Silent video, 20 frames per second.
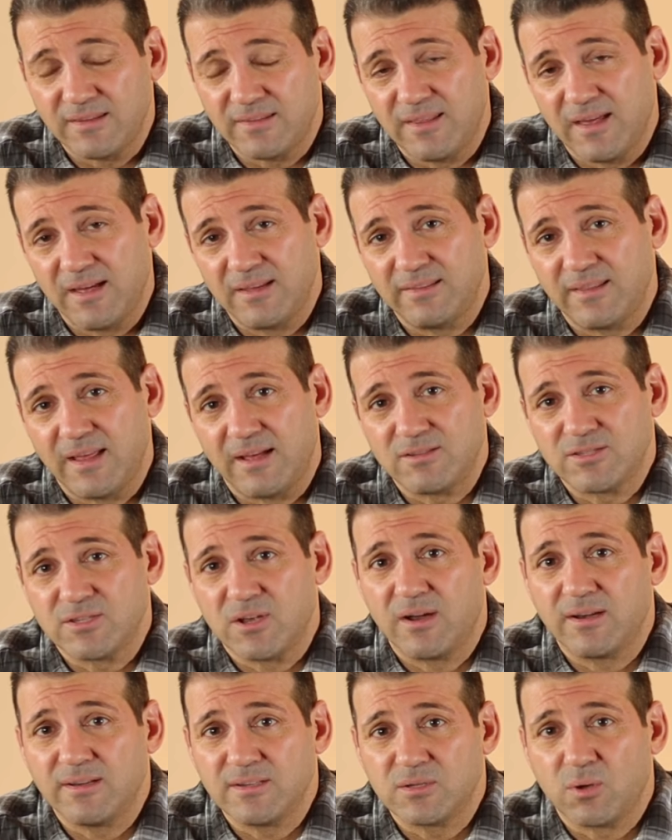to death
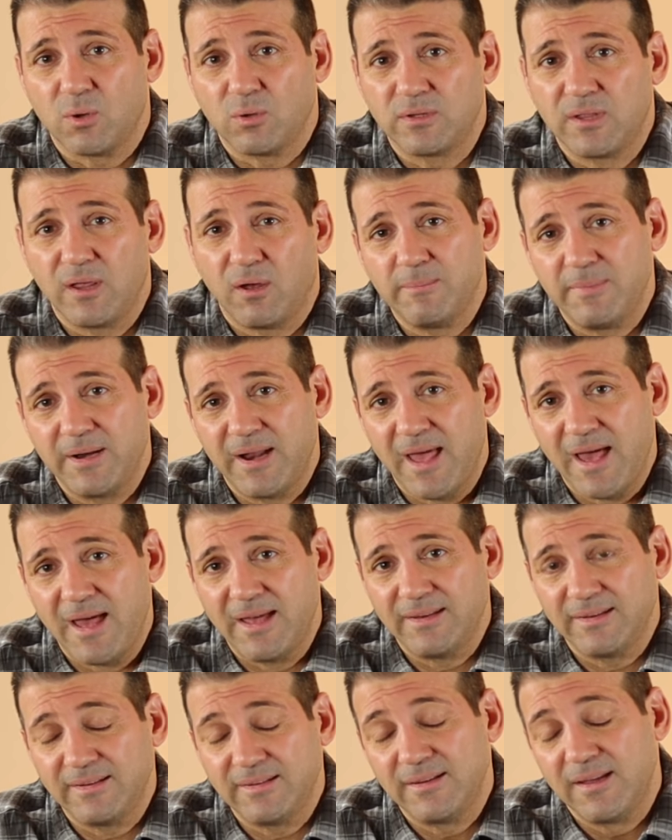outside his hotel in
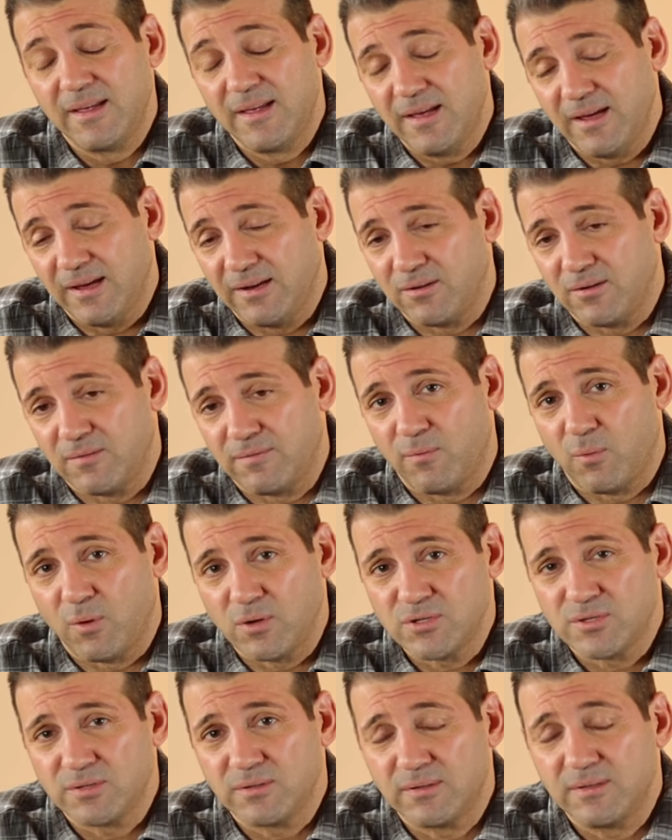Manhattan, and
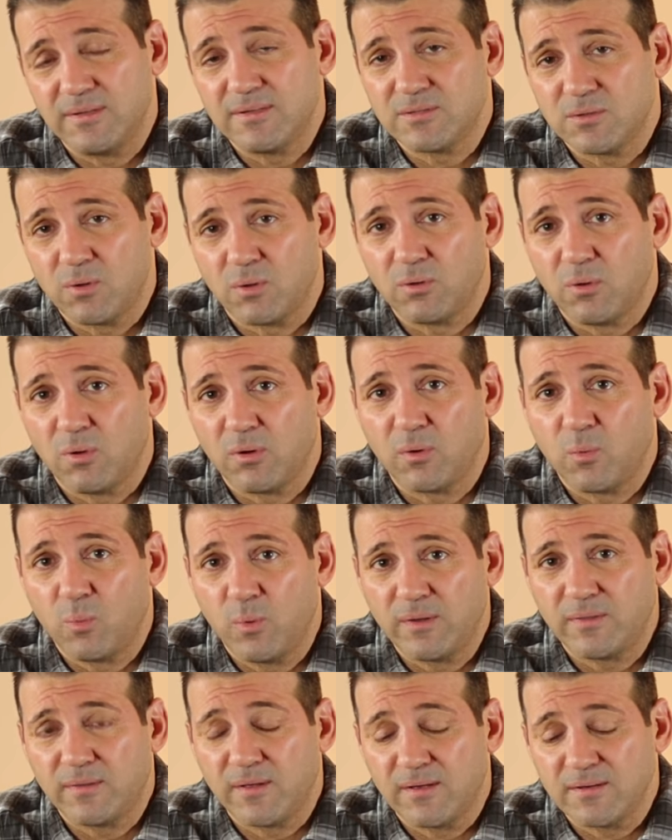unfortunately is no longer
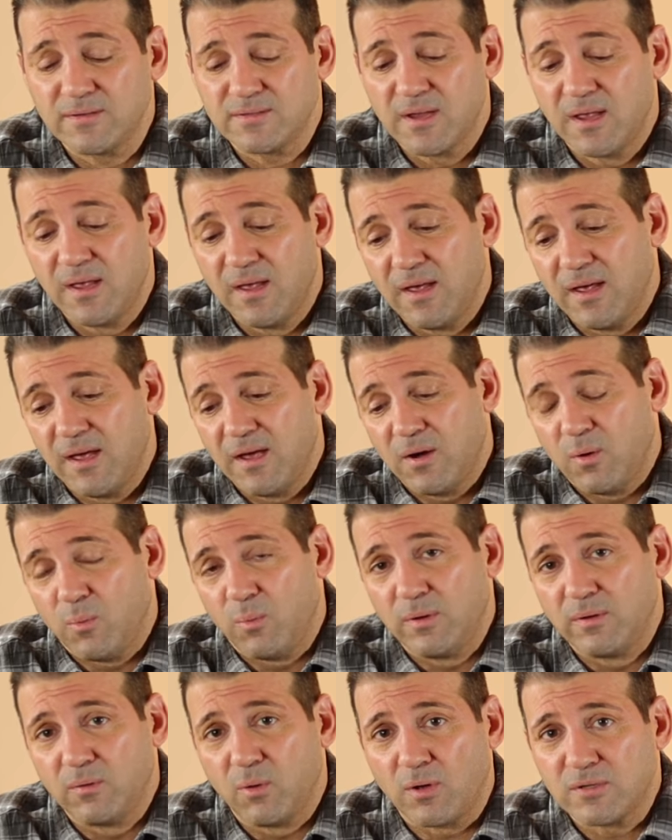with us.
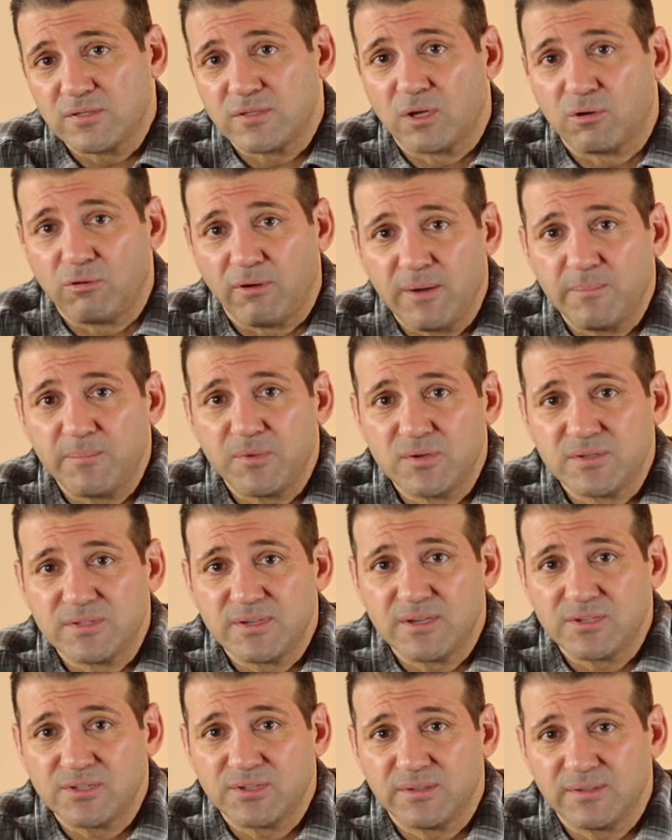We lost a great
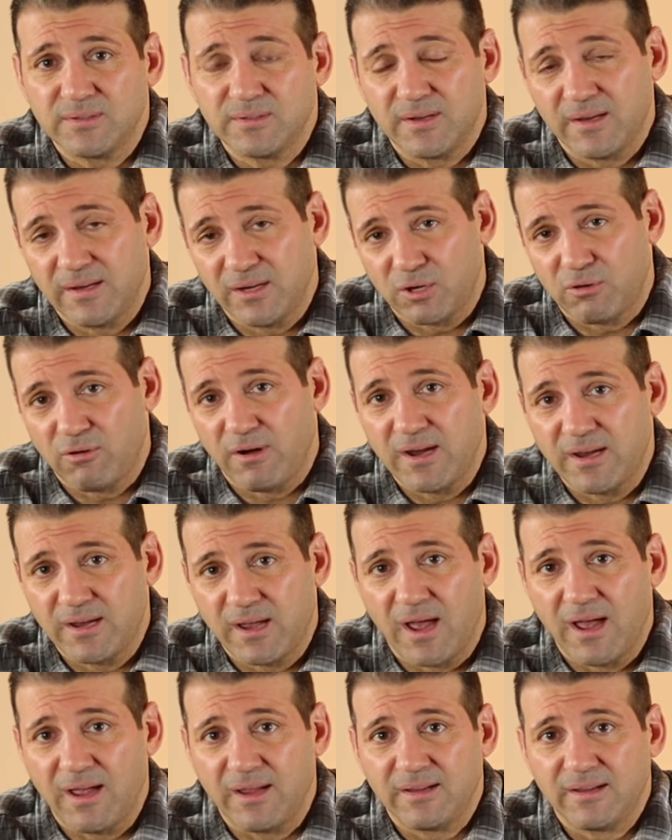musician and a great
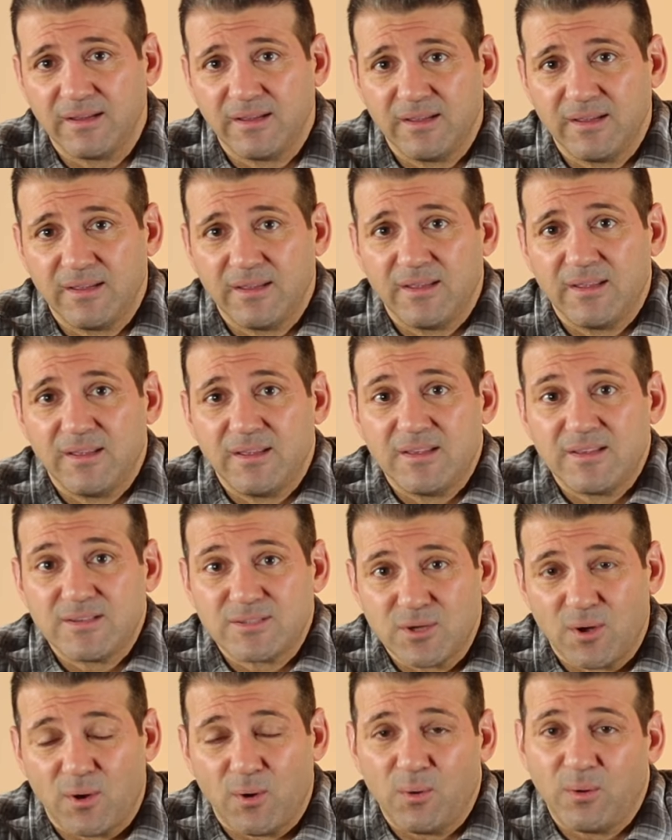guy.
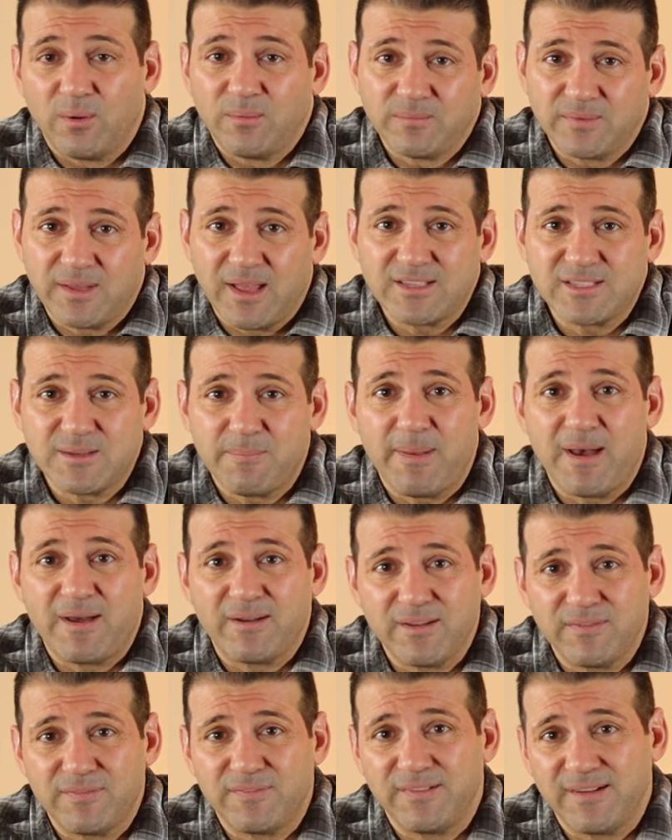So that's about
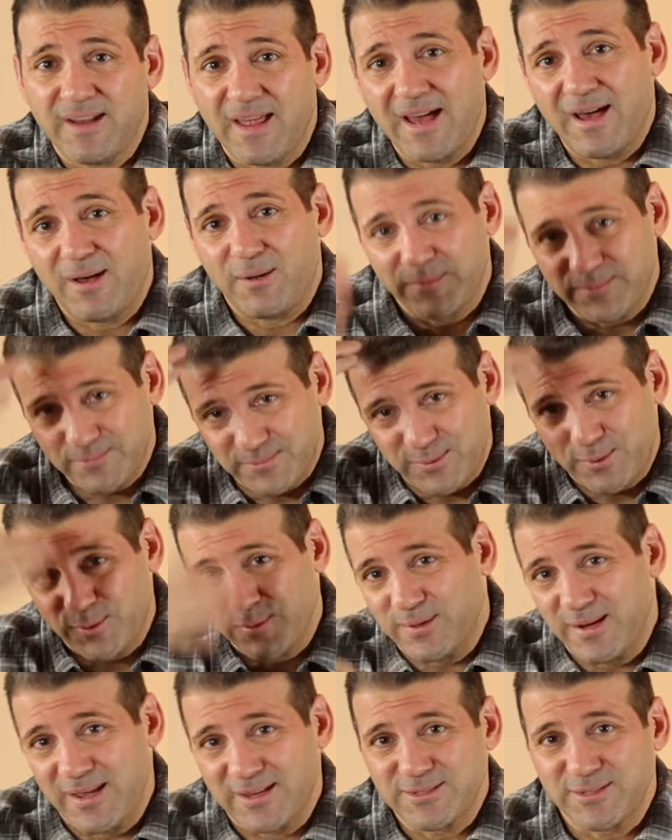it for now. Till
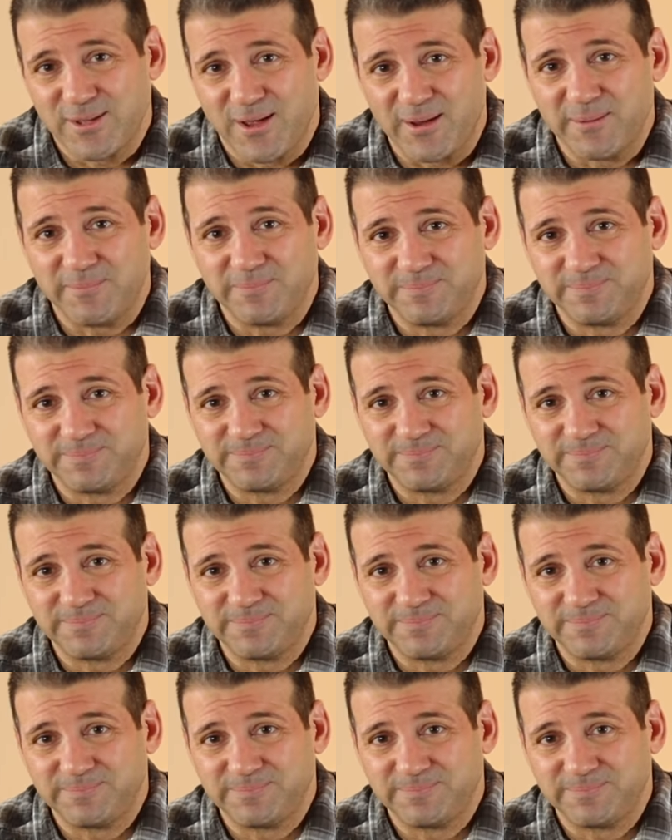the next time.